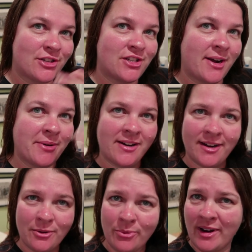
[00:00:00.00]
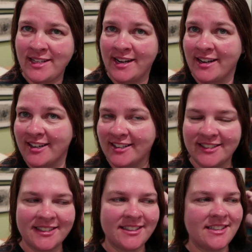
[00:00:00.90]
with shower and wet
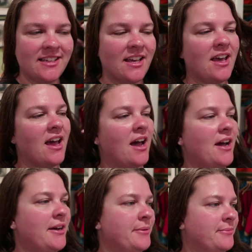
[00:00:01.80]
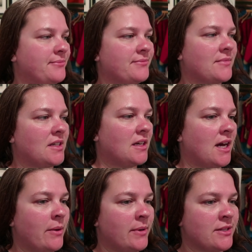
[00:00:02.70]
hair. Um,
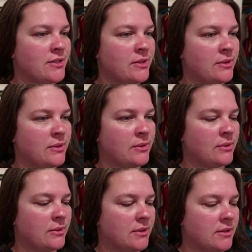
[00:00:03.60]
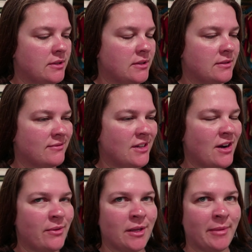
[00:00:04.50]
I went to, they're
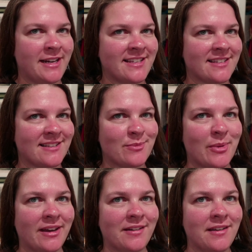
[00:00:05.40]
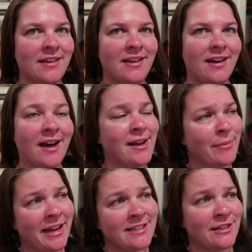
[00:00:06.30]
not really my nieces, but I
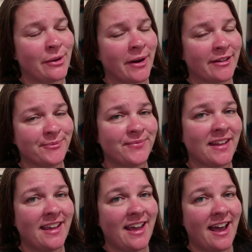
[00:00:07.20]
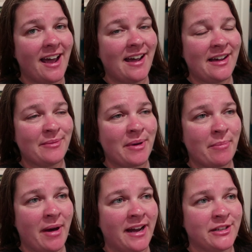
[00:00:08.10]
am Auntie Noelle. Um,
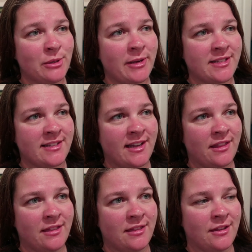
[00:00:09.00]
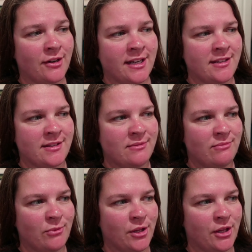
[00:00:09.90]
my two besties had their kids
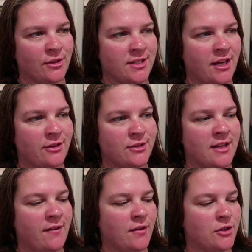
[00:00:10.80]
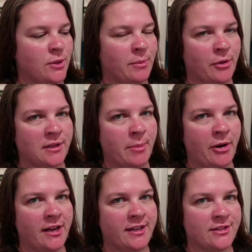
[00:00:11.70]
really close together, so they have a joint birthday
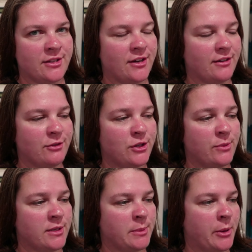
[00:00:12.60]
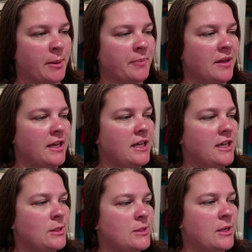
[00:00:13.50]
party because they're two weeks apart.
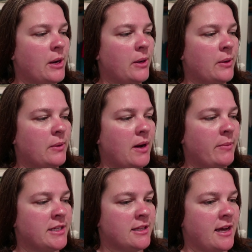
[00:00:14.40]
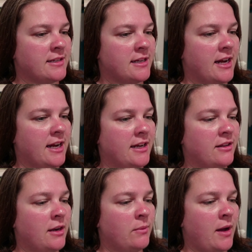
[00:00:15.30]
So I went to that today,
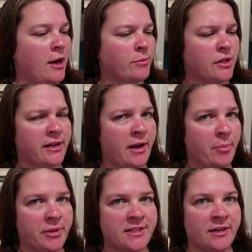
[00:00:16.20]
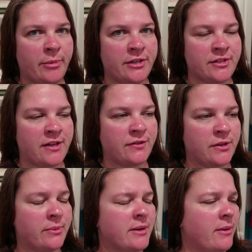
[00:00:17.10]
and then I helped clean up and did a bunch of stuff,
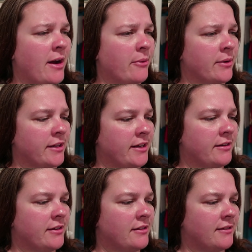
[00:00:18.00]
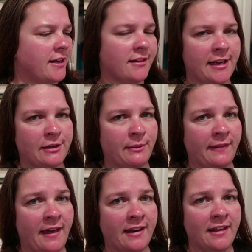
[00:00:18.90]
so we were out really like late
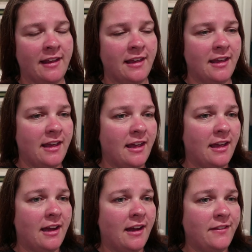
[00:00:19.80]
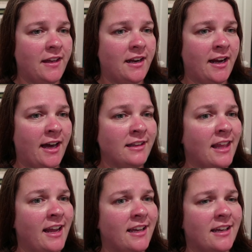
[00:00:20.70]
doing that. And then I
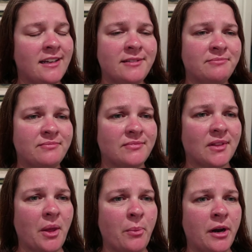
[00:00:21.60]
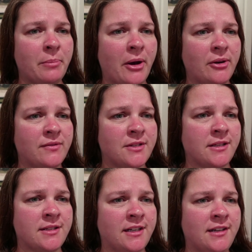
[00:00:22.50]
had like a weird bout of
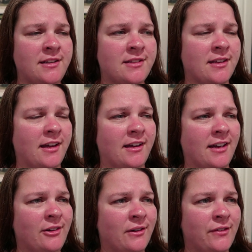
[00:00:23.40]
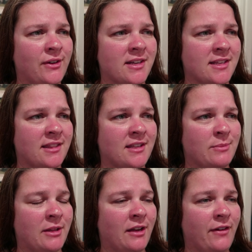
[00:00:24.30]
sun sickness. Like, I don't know if you guys get
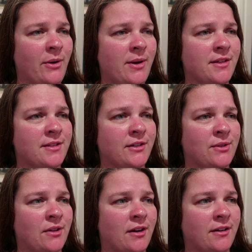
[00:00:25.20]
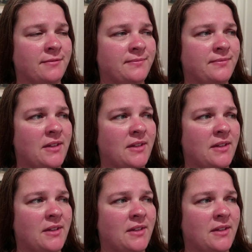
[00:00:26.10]
this, but like if I go out in the sun too long,